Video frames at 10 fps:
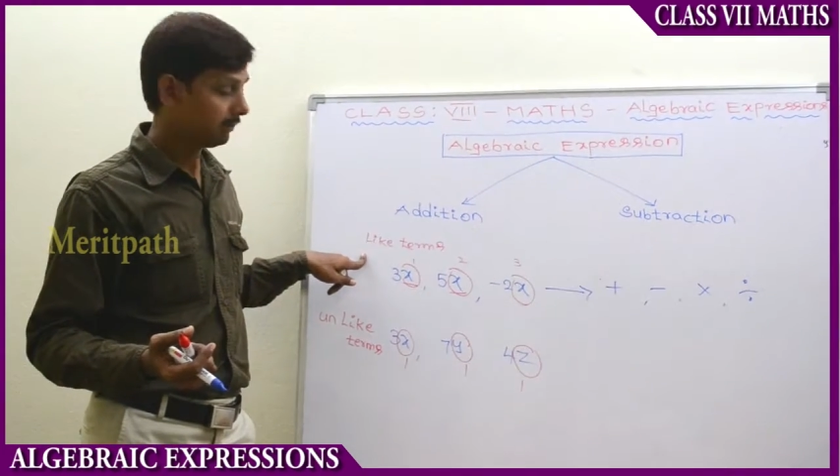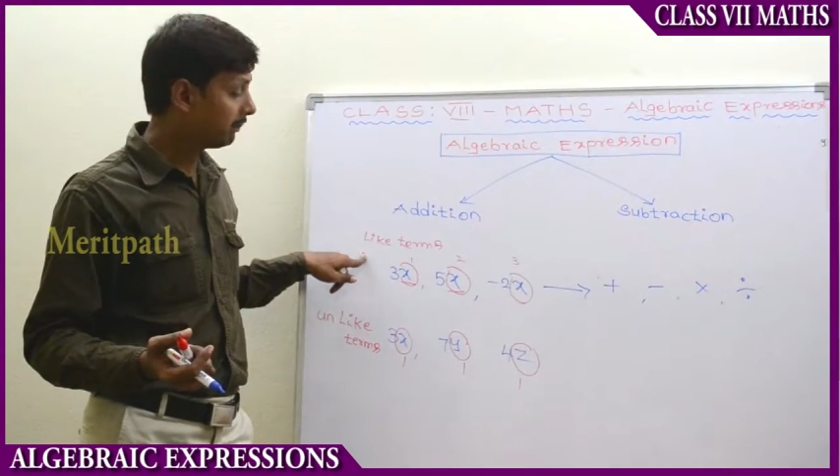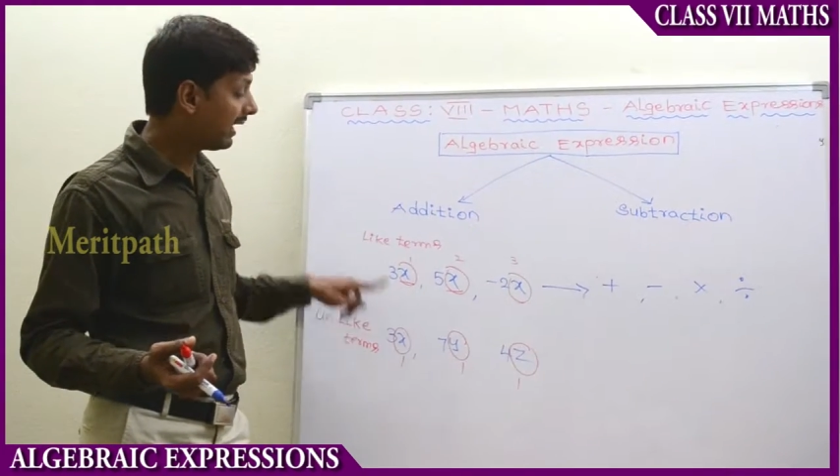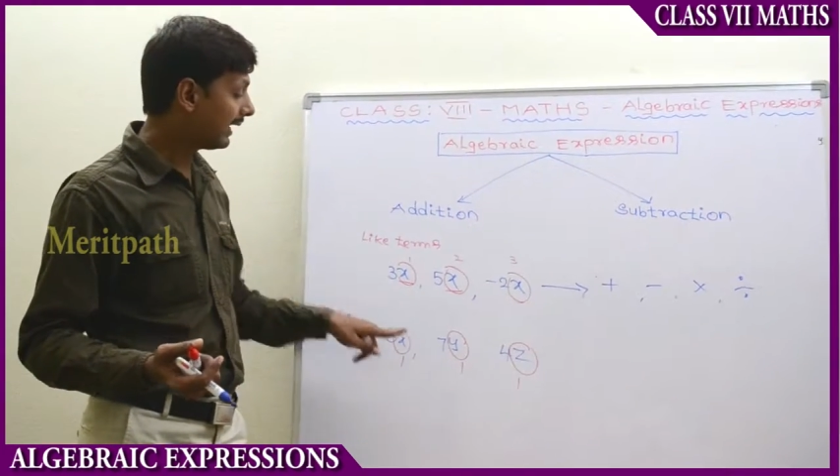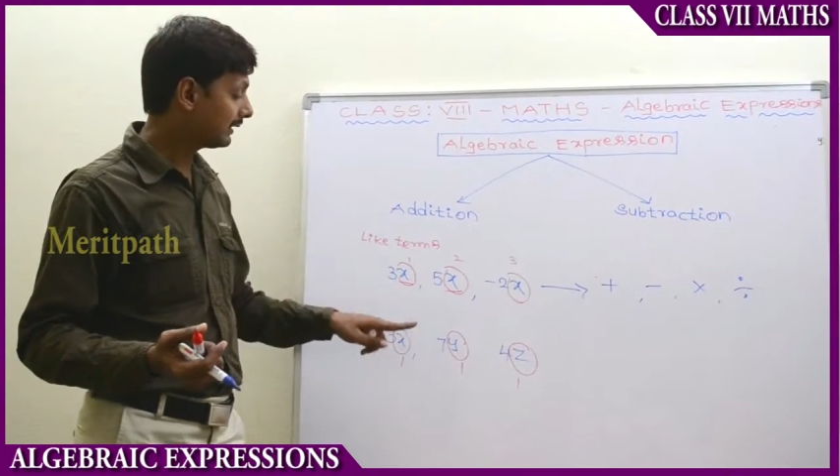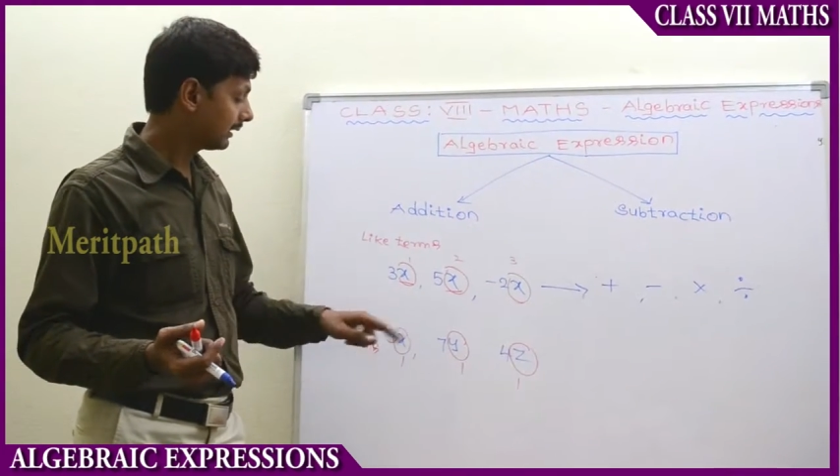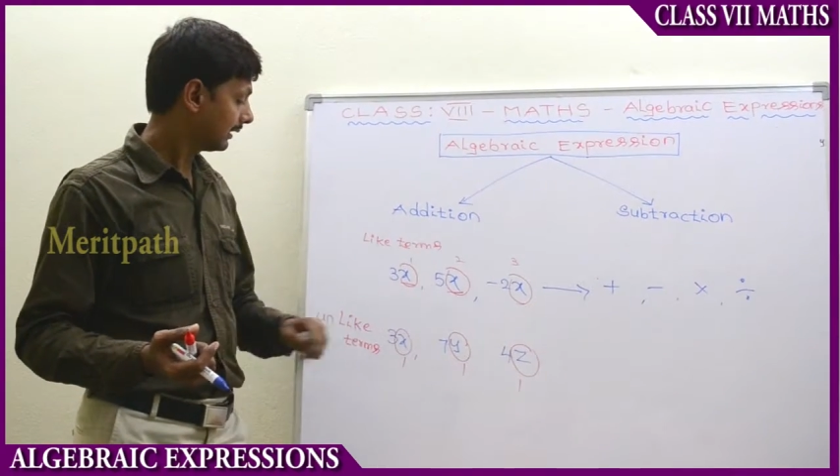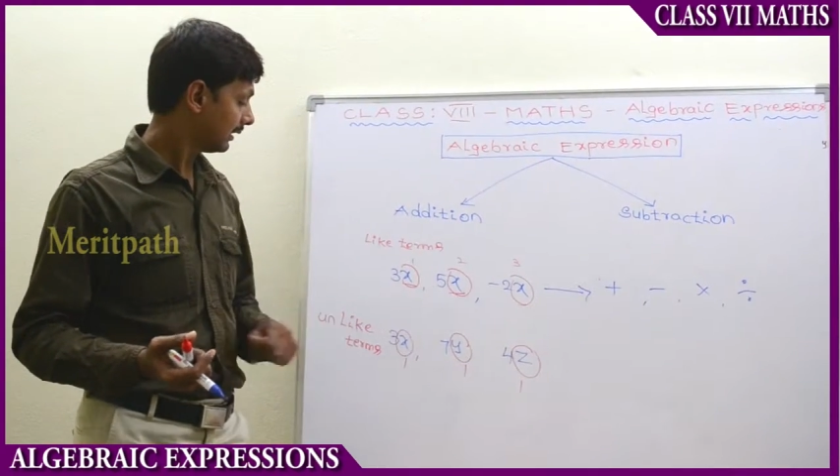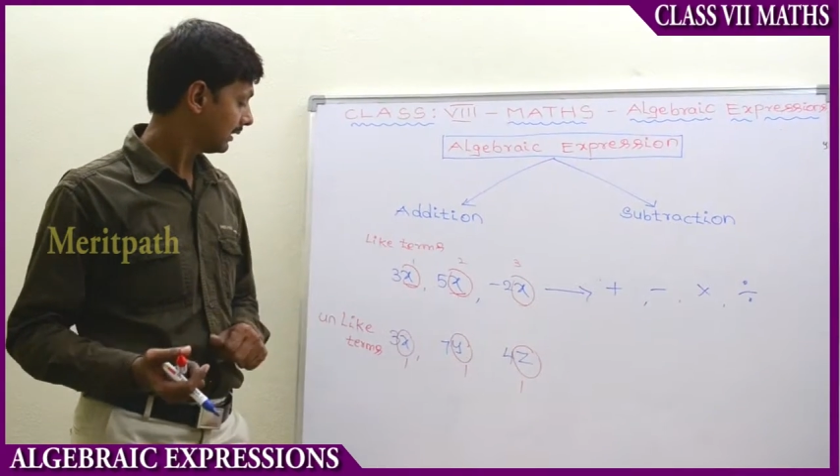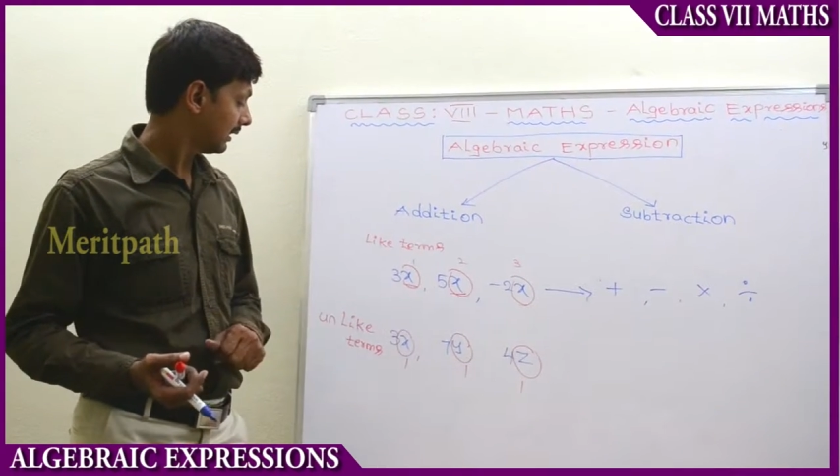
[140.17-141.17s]
but
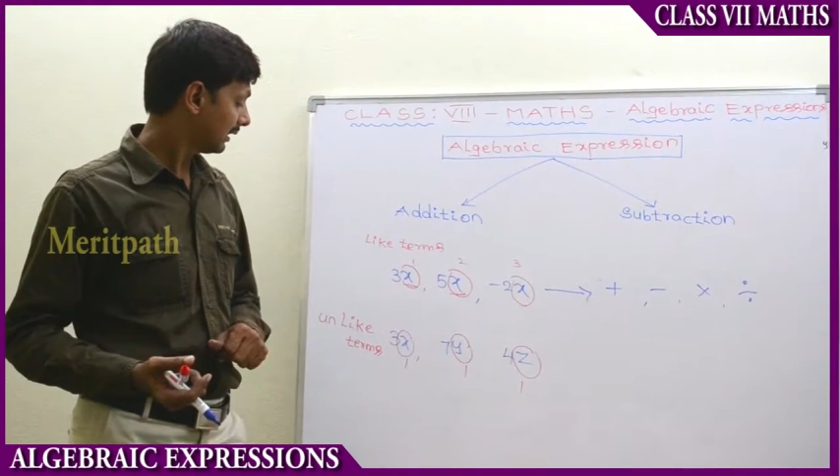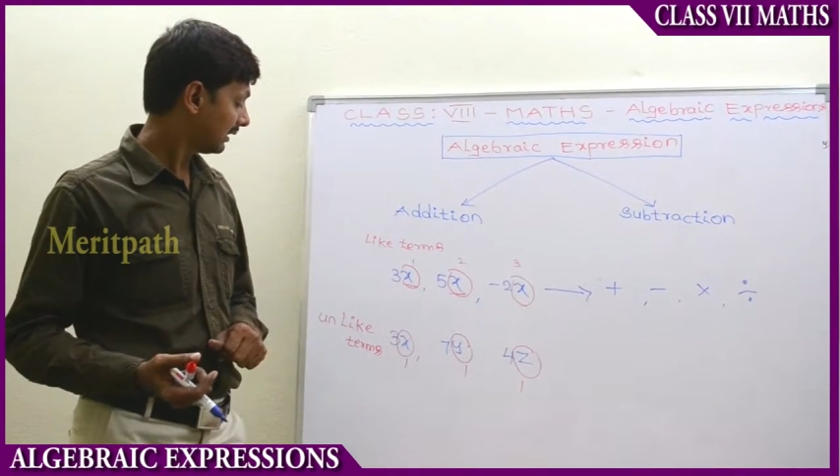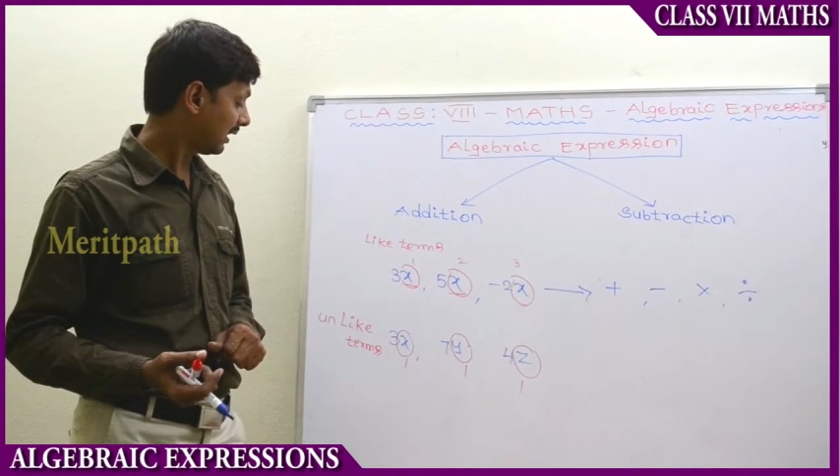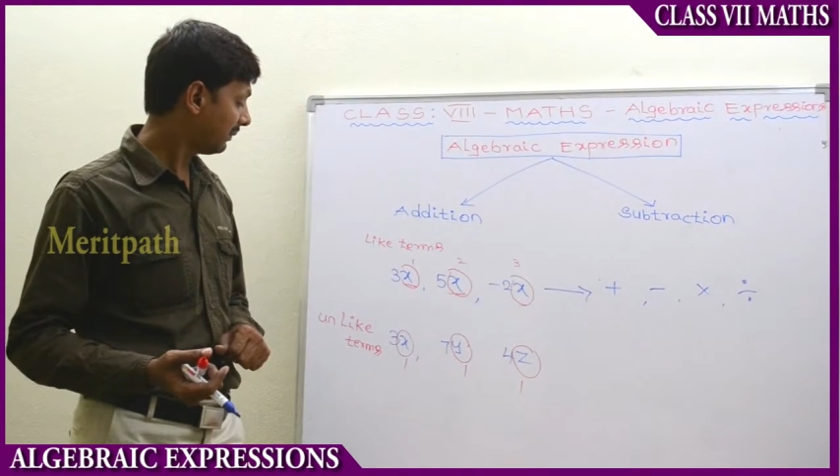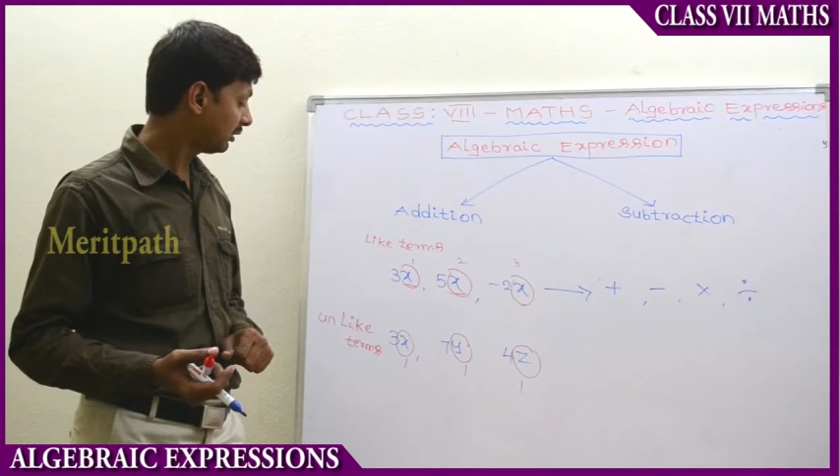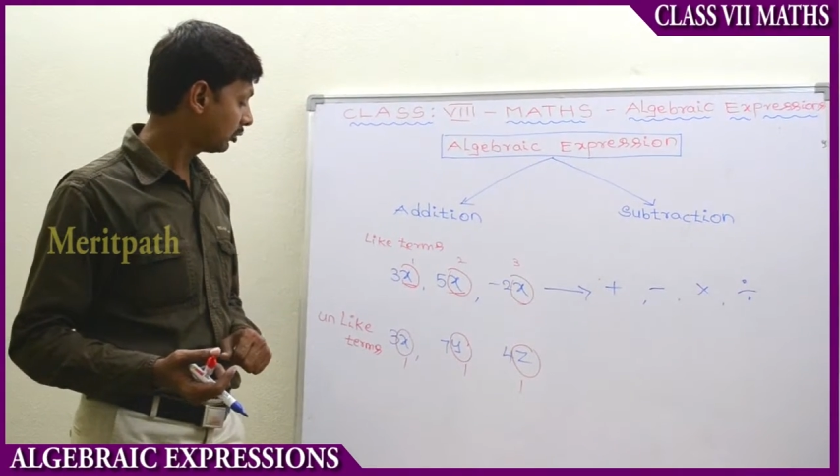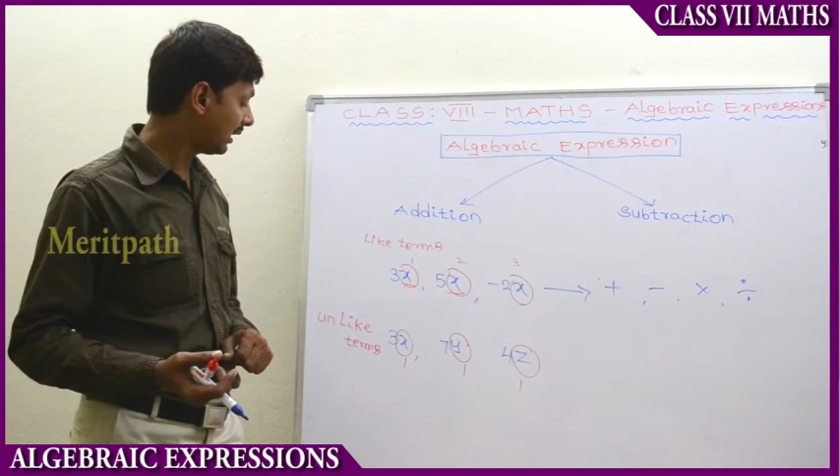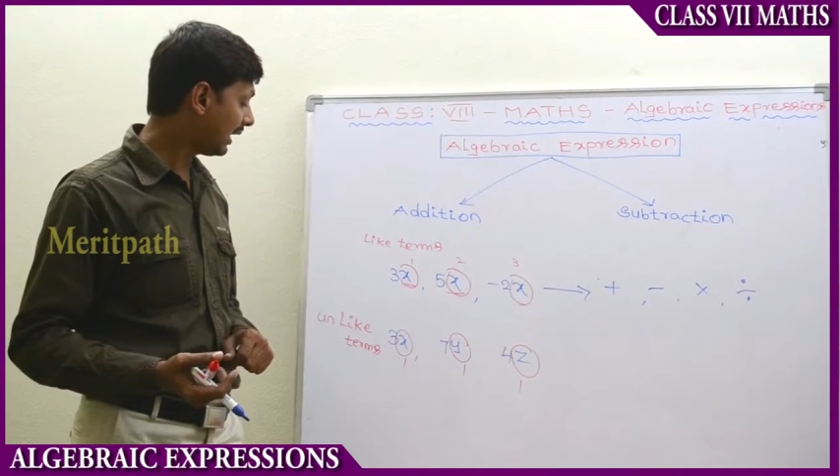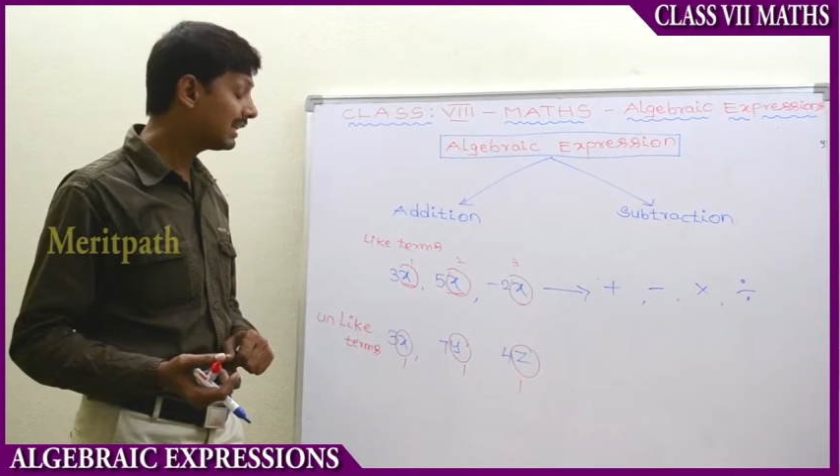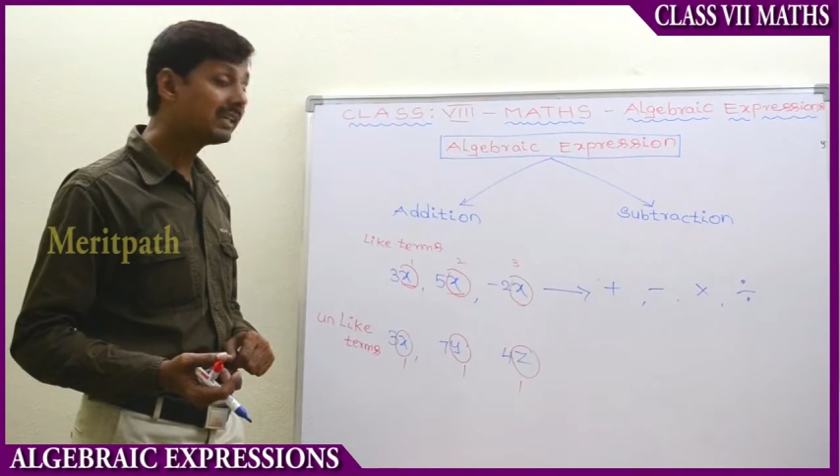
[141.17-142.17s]
coming to the
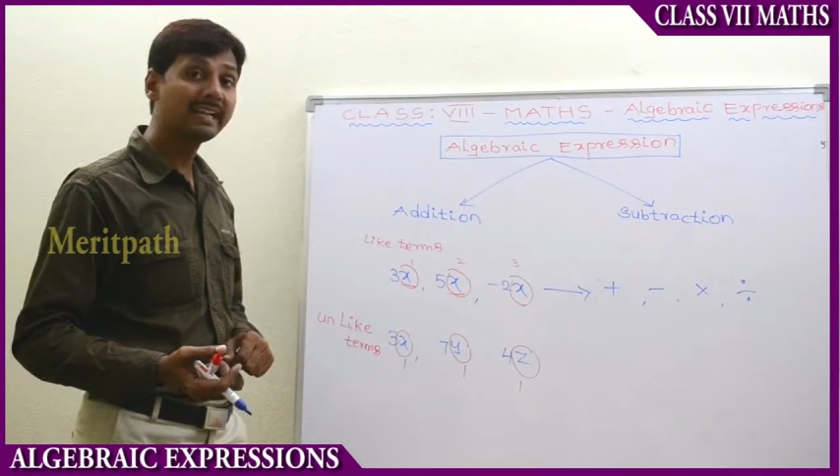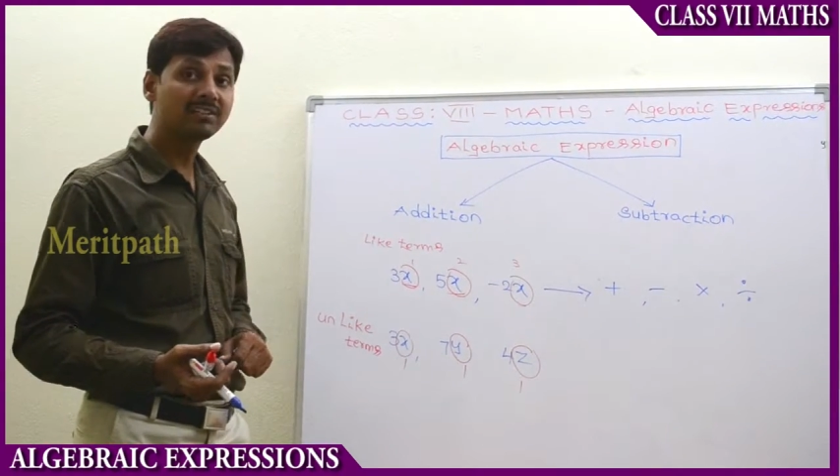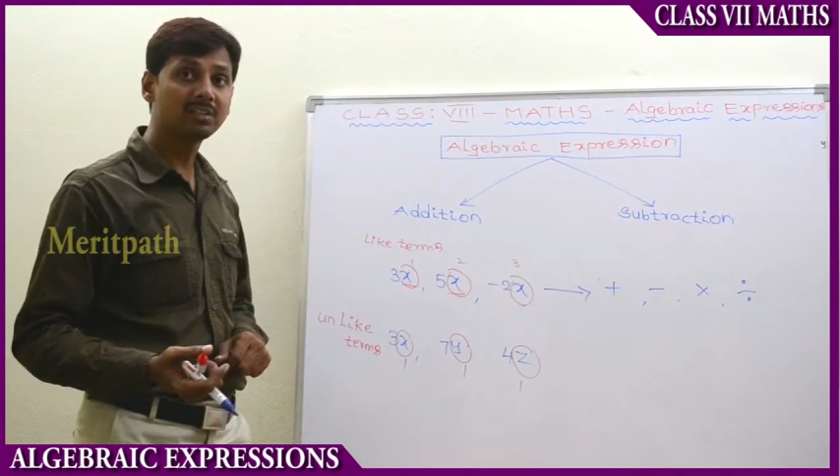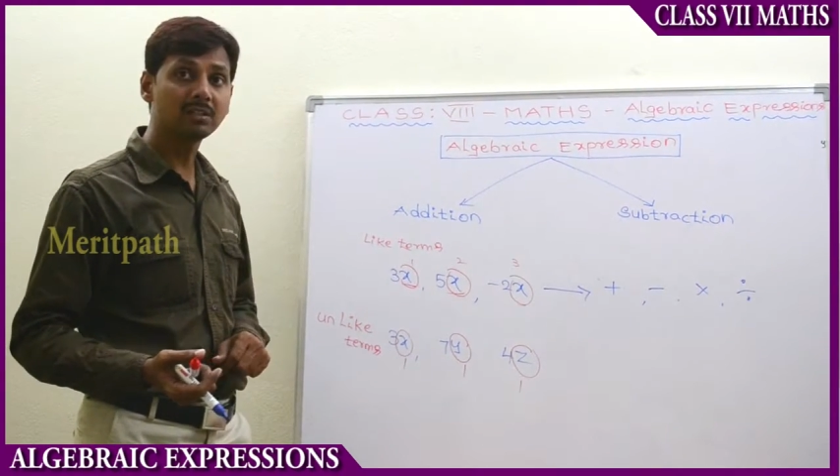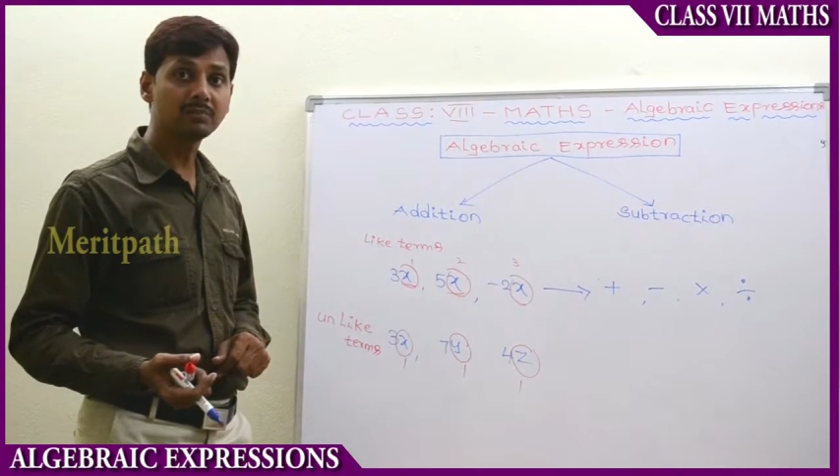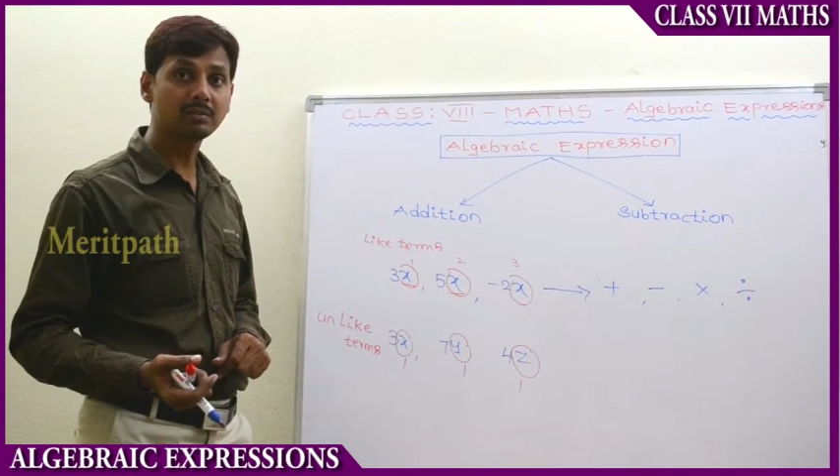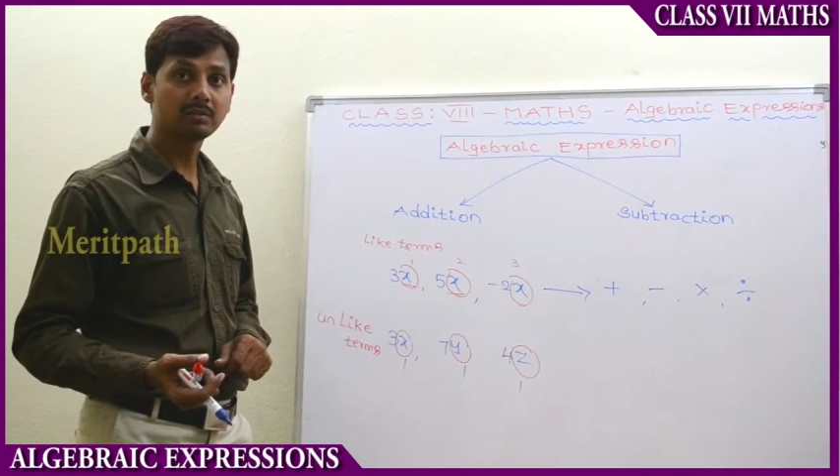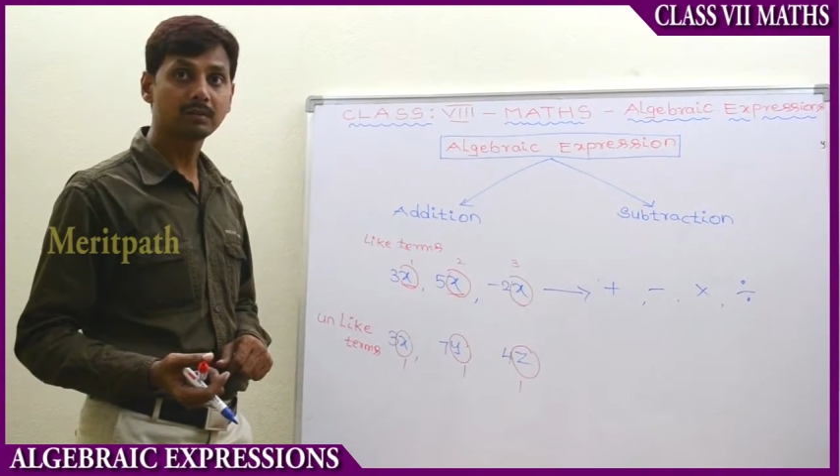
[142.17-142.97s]
unlike terms,